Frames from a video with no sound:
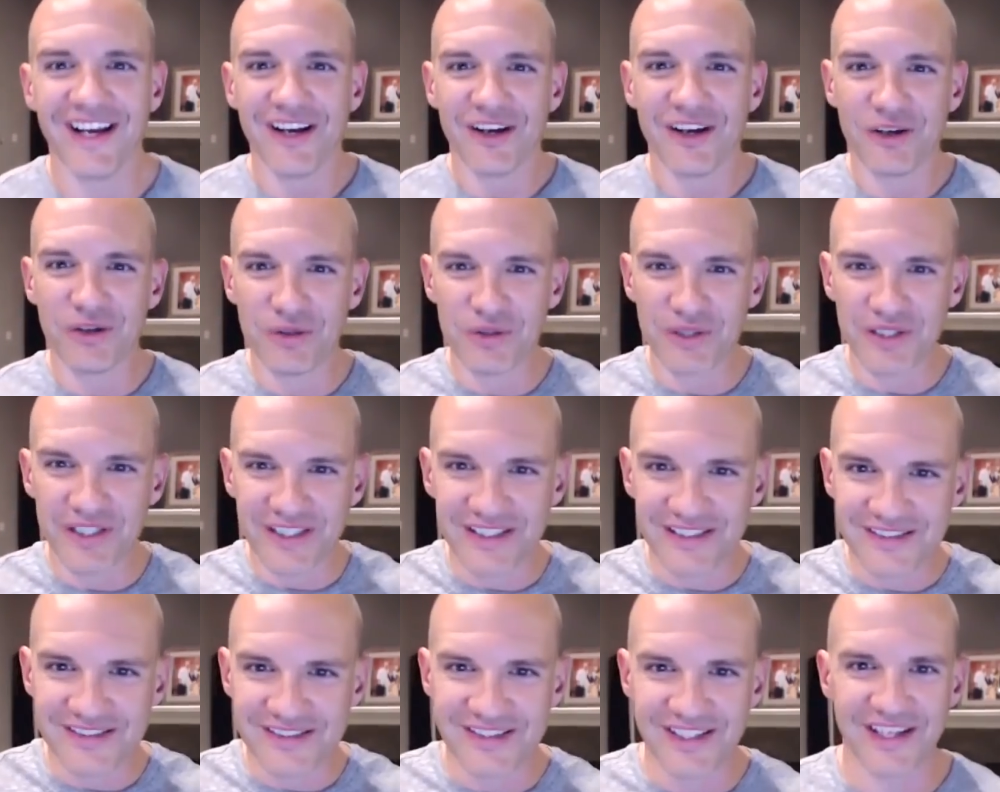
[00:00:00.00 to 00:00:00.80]
Who
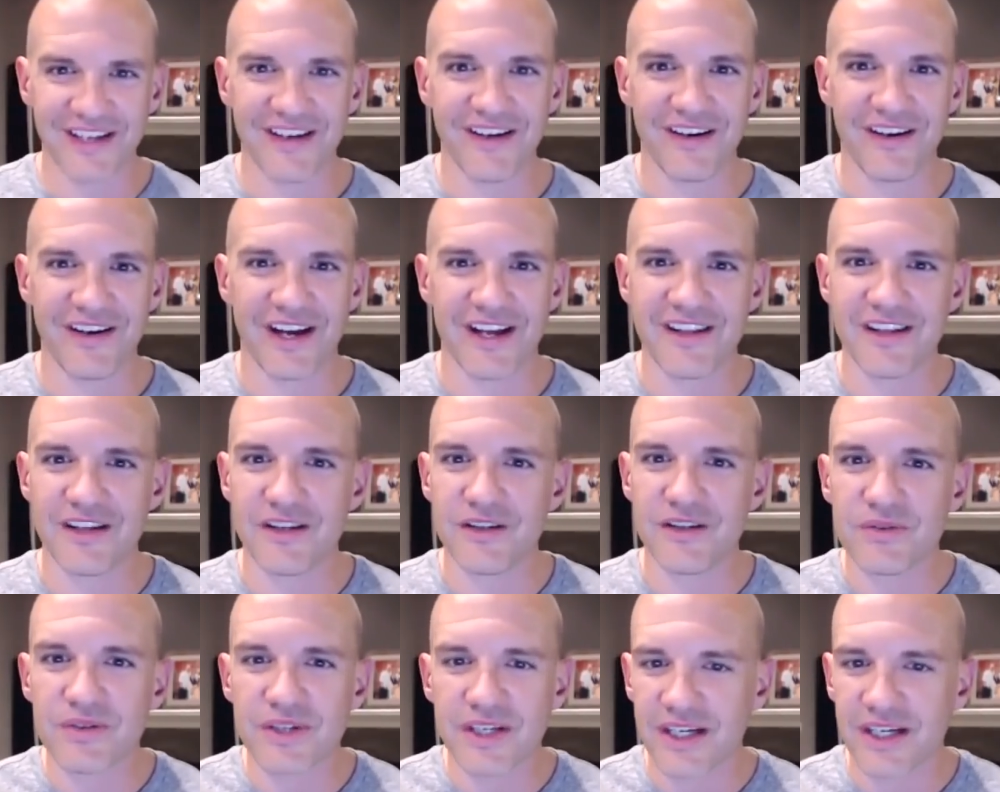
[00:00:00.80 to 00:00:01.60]
is there. And then
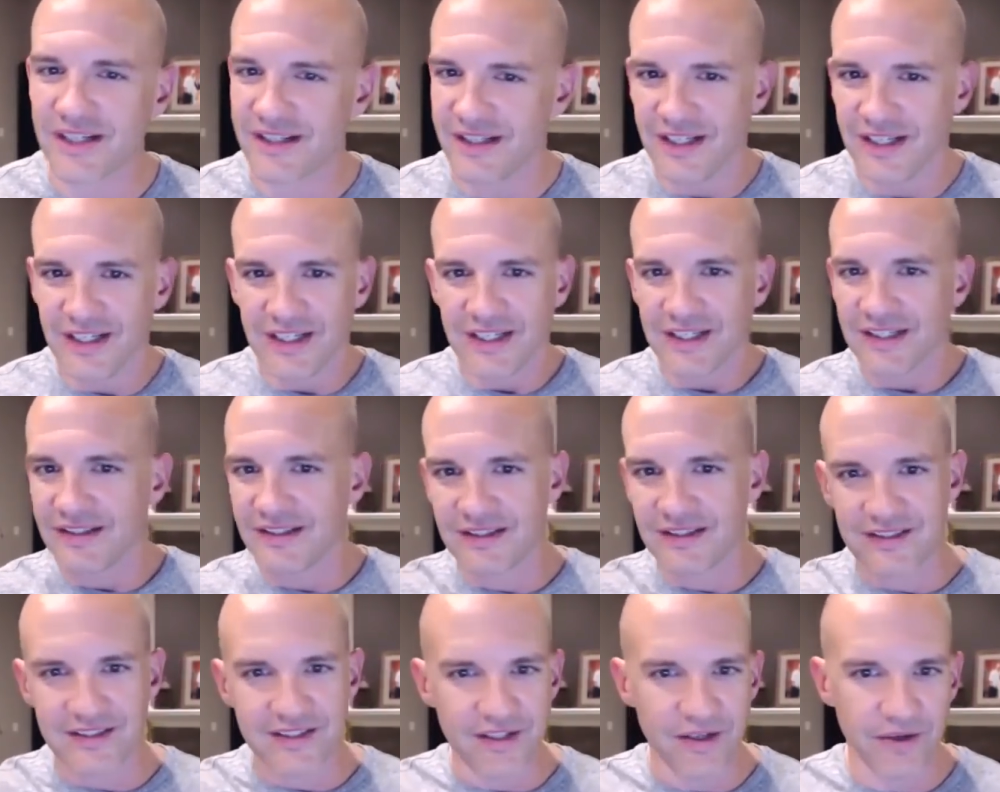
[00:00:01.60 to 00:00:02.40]
you get
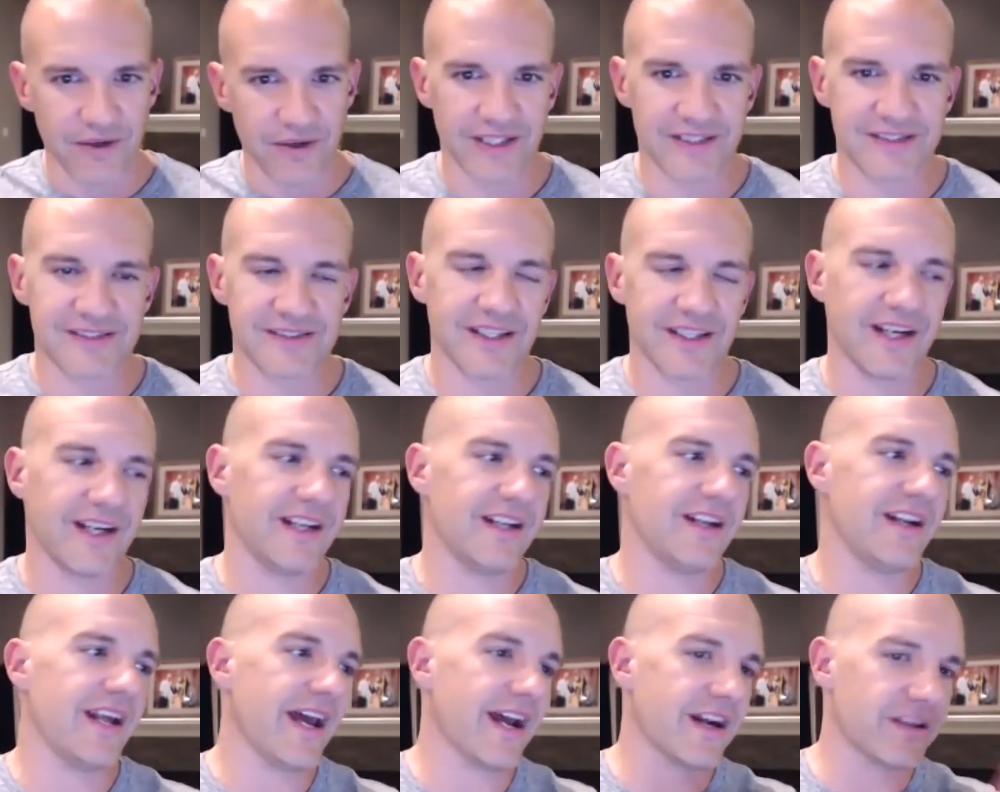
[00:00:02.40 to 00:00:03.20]
you know,
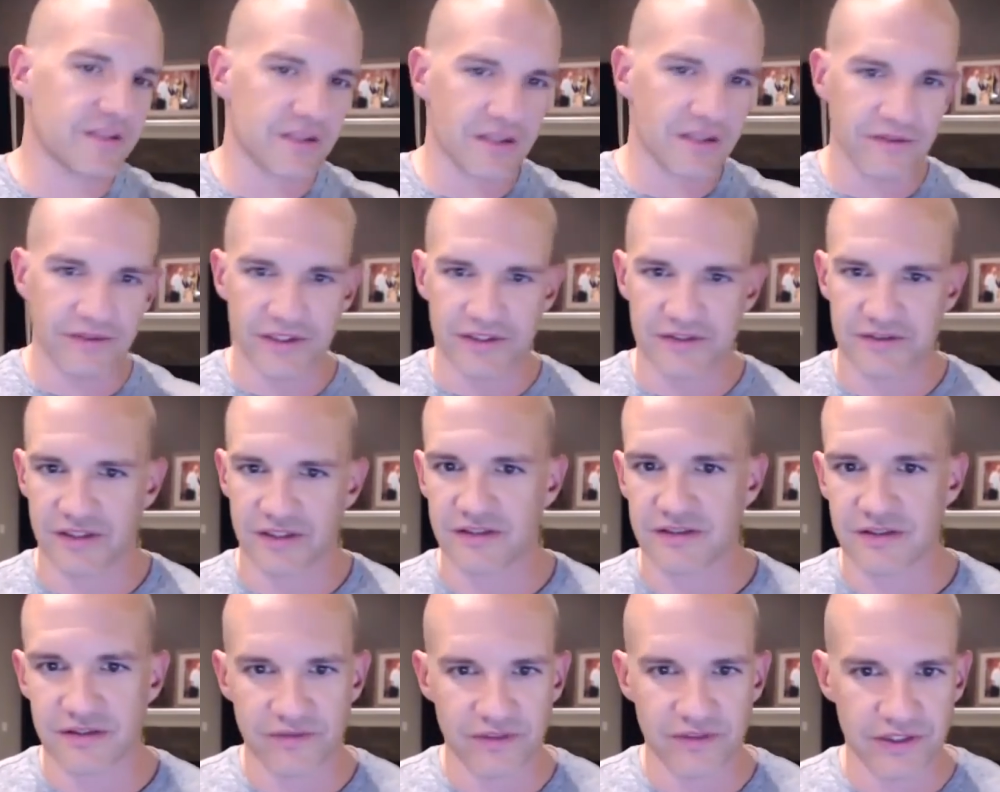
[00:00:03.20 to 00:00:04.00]
excited extroverts,
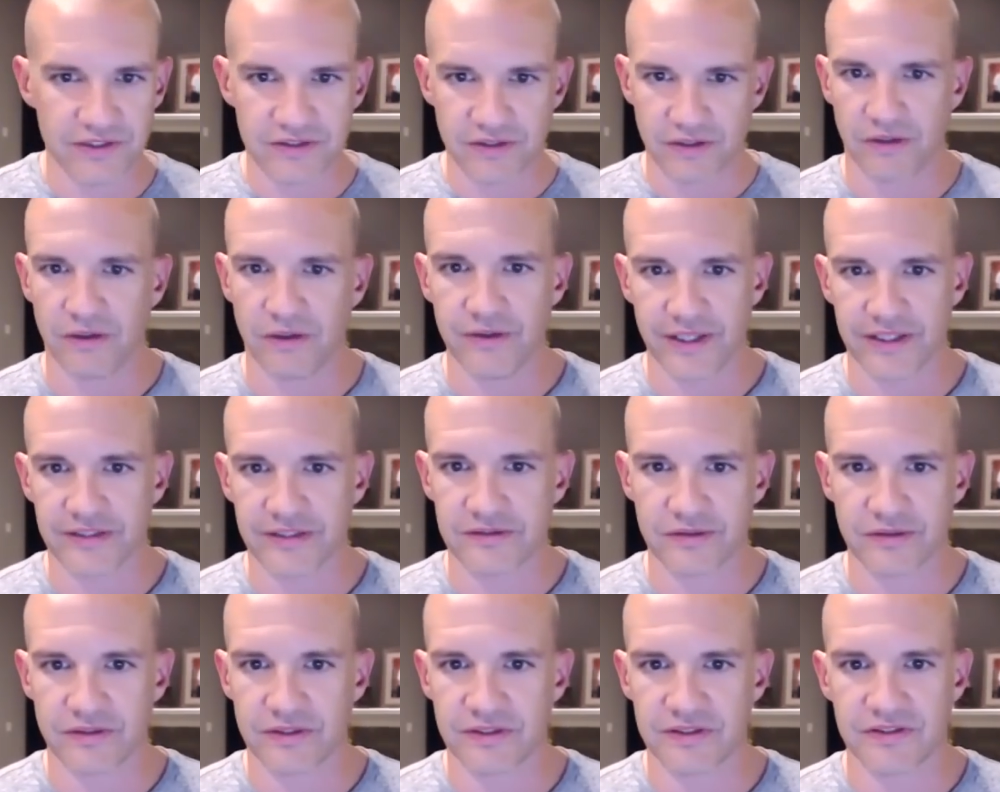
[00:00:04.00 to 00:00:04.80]
introverts, all that
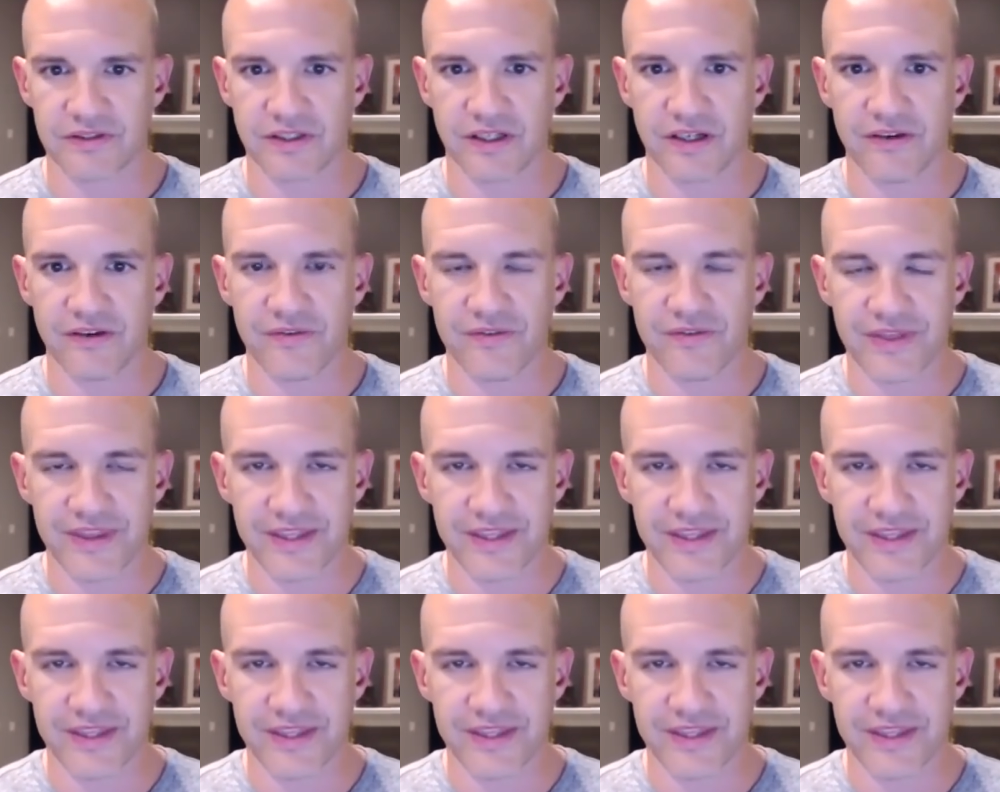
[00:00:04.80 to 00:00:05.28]
sort of stuff.